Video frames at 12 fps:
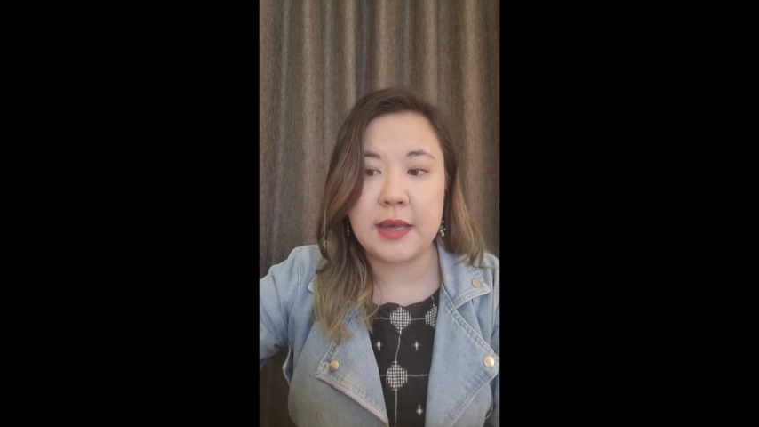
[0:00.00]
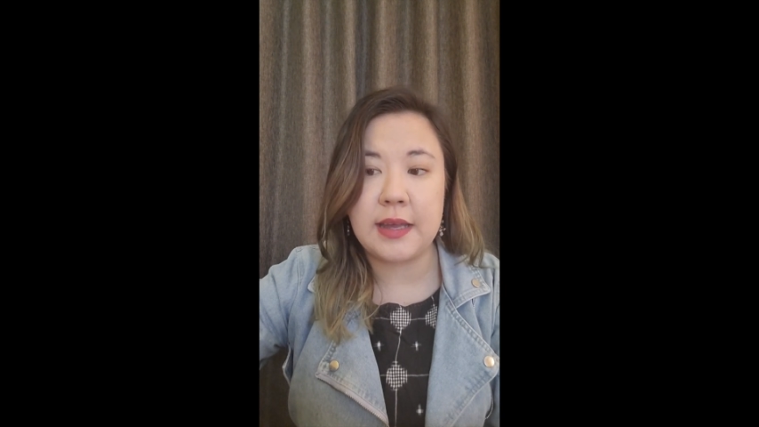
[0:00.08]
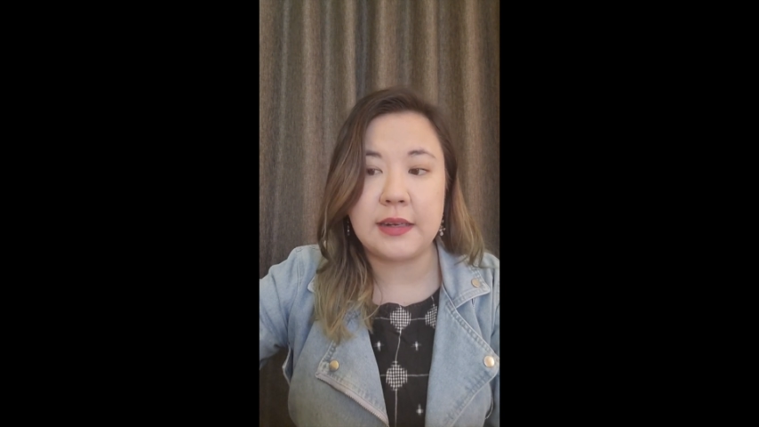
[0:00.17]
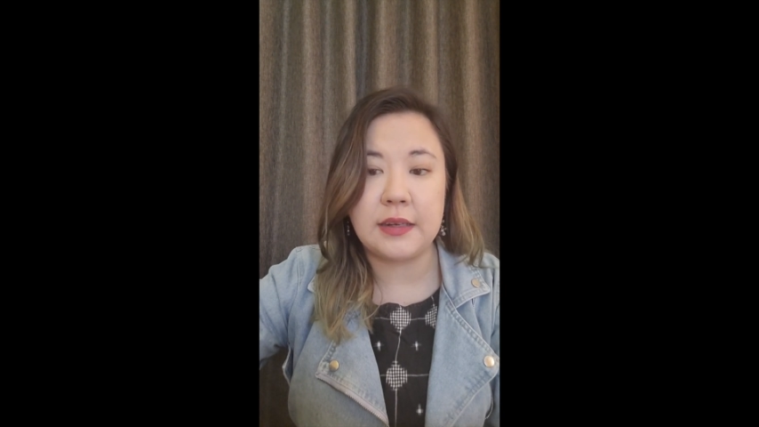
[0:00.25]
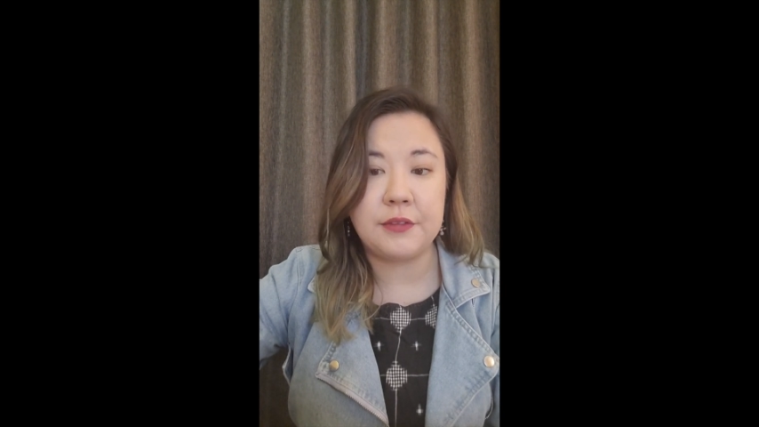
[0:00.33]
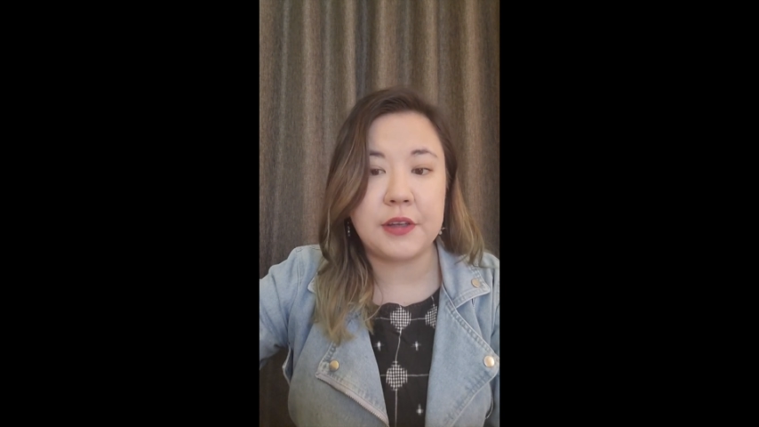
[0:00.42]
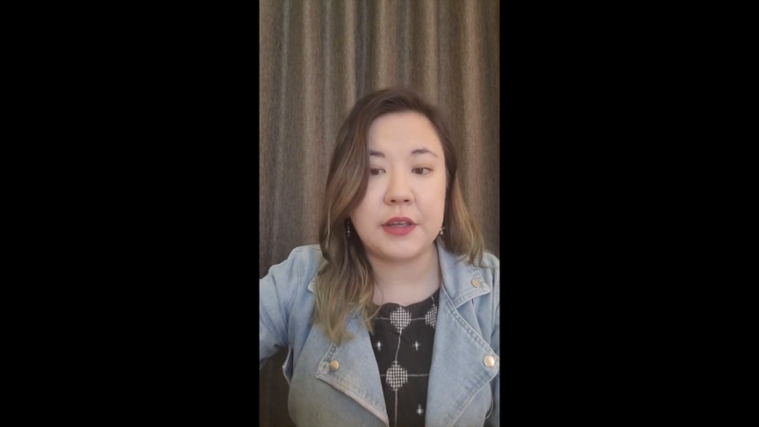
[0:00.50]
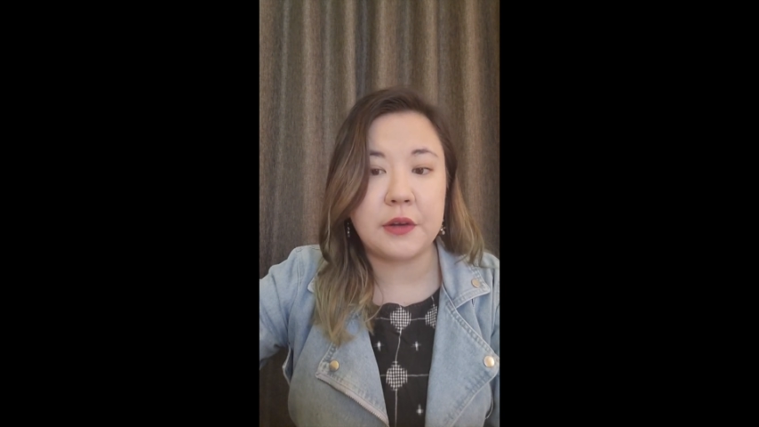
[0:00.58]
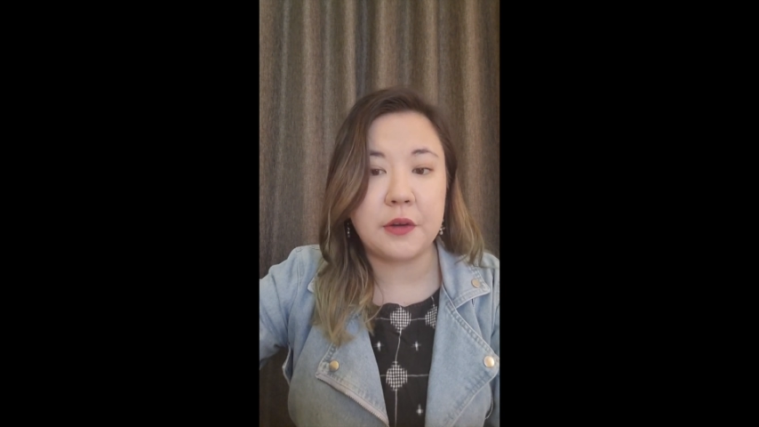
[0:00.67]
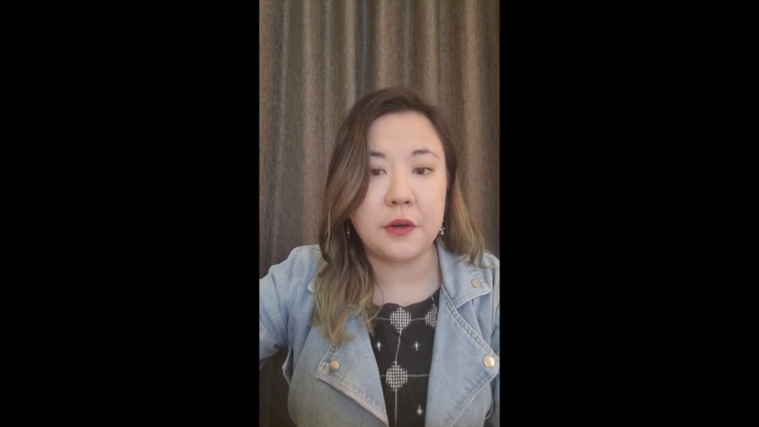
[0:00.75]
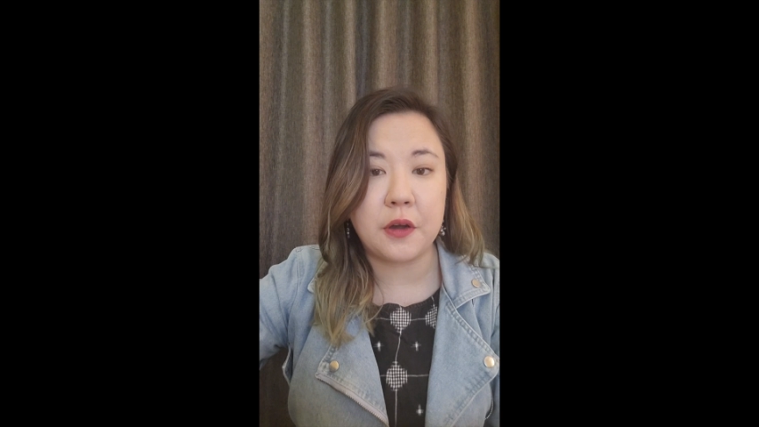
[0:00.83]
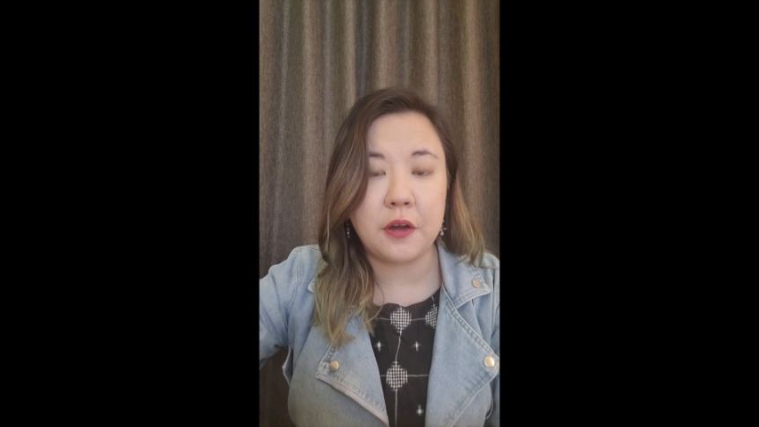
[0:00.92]
and living in
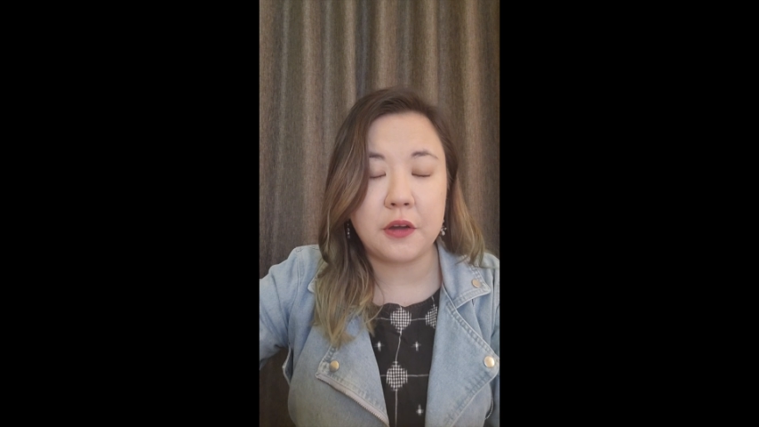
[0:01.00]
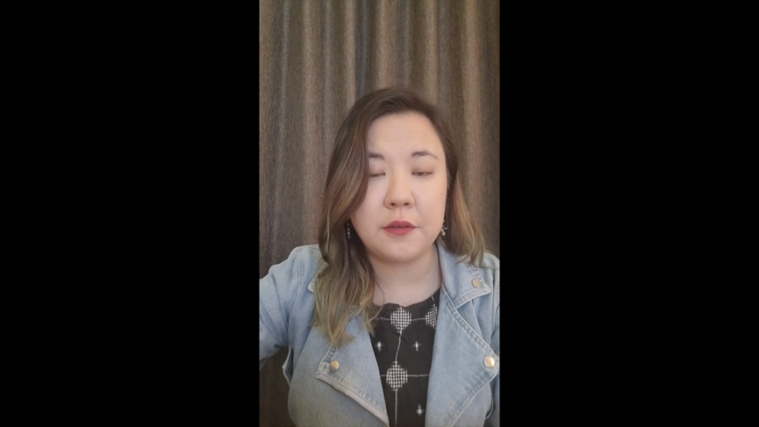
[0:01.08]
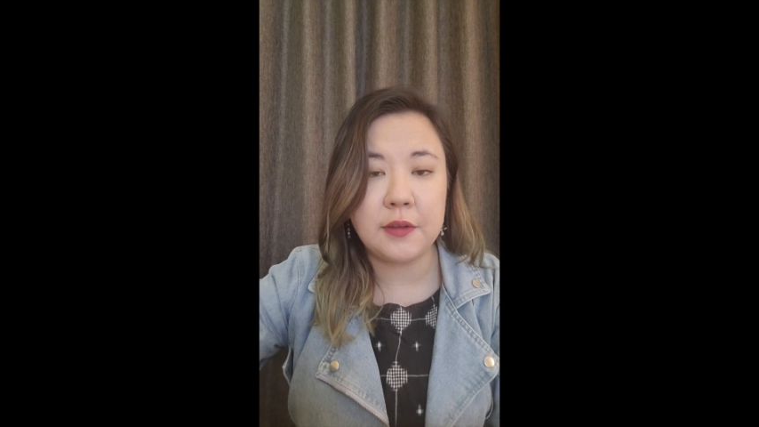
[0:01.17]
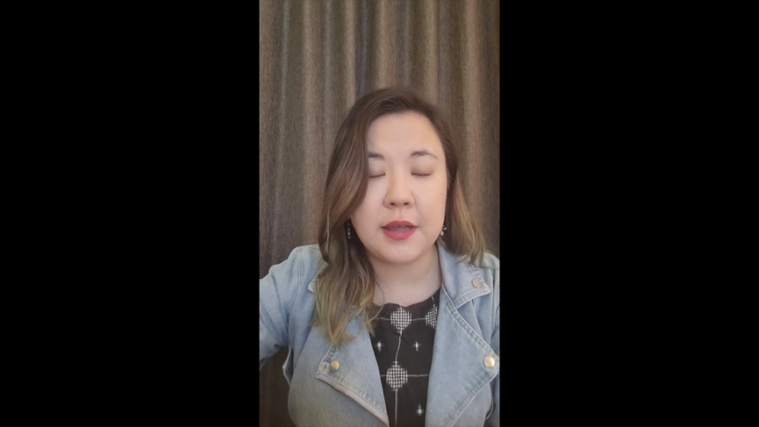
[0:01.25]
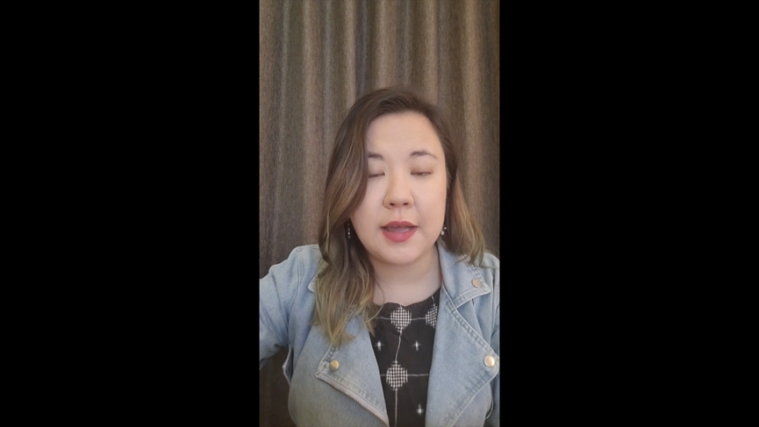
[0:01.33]
Hong Kong,